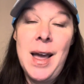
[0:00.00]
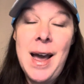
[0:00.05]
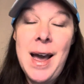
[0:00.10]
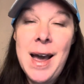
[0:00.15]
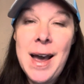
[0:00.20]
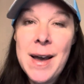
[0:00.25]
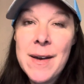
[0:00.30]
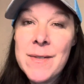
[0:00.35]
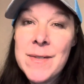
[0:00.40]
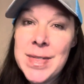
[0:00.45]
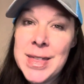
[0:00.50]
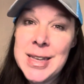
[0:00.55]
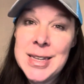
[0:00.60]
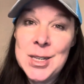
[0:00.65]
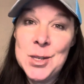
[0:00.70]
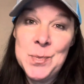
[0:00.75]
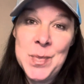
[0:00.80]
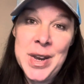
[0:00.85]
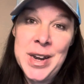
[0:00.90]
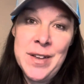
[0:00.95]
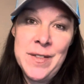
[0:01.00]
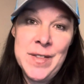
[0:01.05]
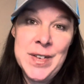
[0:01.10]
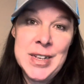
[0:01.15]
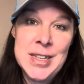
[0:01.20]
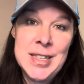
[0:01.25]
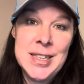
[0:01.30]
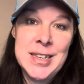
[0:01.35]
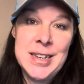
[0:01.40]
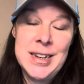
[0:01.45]
have these
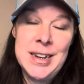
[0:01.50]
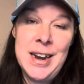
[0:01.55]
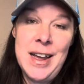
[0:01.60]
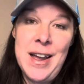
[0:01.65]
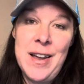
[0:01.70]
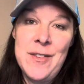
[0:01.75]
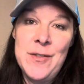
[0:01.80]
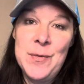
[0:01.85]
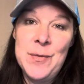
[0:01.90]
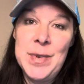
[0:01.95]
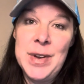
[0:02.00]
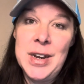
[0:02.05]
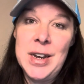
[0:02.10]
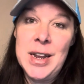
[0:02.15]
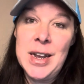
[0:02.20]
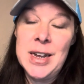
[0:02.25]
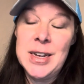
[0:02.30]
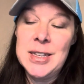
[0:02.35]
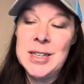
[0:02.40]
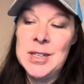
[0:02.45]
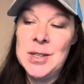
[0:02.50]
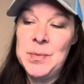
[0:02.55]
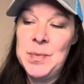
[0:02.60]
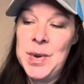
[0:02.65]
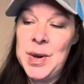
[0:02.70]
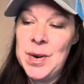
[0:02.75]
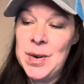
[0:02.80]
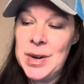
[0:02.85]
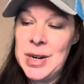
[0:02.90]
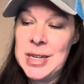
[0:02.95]
benefits that I've been
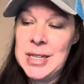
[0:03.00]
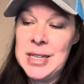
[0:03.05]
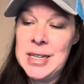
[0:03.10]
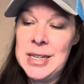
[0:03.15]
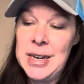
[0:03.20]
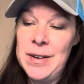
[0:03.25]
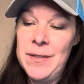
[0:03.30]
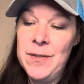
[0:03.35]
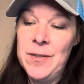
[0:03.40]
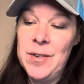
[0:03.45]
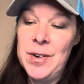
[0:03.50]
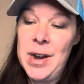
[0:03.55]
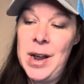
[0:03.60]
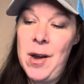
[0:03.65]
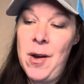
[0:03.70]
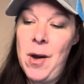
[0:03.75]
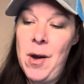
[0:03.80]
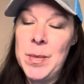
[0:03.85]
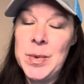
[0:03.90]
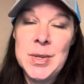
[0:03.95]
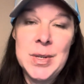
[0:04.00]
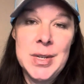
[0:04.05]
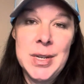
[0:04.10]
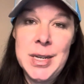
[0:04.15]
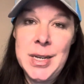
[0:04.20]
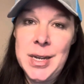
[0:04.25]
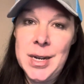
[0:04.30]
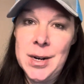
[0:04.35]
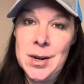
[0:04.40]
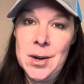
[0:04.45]
experiencing for now almost a
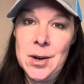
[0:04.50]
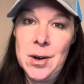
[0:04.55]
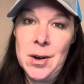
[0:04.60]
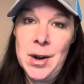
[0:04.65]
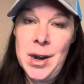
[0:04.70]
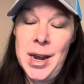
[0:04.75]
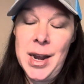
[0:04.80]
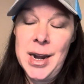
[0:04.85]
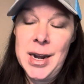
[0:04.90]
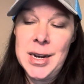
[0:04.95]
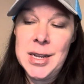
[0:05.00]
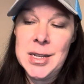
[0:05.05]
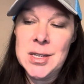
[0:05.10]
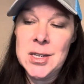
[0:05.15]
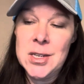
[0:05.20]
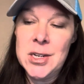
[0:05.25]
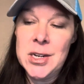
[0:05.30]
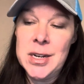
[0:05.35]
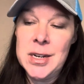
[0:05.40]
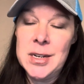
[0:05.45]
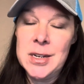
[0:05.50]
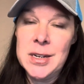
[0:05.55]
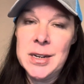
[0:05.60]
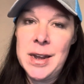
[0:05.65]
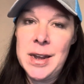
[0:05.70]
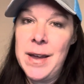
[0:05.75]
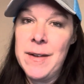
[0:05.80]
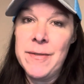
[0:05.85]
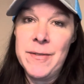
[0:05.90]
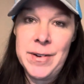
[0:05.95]
year, and it's changed
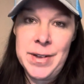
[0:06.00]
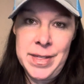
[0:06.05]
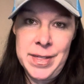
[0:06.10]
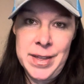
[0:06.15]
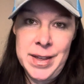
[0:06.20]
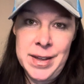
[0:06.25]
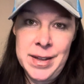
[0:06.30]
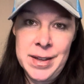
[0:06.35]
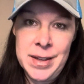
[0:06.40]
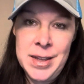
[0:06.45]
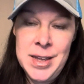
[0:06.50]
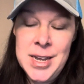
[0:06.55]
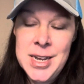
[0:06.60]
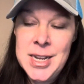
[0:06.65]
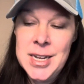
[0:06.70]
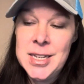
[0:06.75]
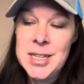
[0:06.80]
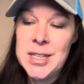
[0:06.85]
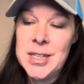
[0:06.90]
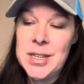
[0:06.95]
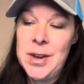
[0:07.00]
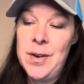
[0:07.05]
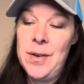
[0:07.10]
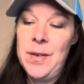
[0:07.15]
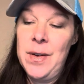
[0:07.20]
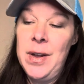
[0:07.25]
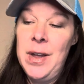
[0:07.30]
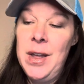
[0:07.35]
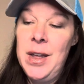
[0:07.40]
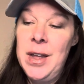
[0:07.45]
everything.
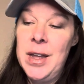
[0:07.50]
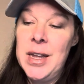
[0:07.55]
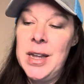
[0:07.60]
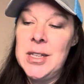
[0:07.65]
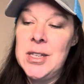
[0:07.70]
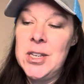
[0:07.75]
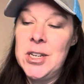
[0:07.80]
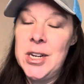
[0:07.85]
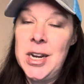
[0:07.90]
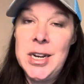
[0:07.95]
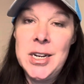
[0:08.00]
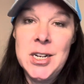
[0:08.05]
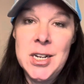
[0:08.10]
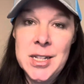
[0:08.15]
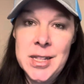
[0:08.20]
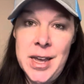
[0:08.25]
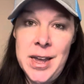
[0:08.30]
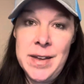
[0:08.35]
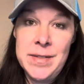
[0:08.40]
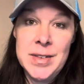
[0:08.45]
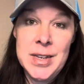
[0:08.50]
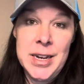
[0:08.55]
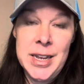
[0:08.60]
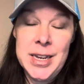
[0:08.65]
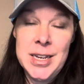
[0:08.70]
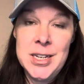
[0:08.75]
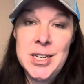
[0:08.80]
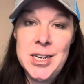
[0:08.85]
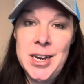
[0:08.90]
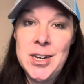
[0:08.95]
So it's changing lives, and it
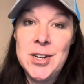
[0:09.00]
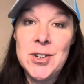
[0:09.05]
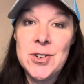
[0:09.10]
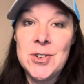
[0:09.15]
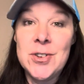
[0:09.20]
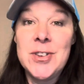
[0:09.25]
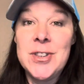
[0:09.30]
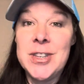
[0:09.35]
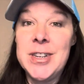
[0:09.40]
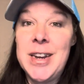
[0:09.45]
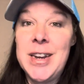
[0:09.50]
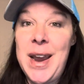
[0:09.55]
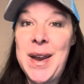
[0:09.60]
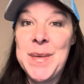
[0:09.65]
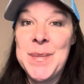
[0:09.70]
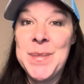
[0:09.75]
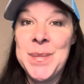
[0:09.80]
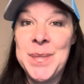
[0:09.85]
can change yours today.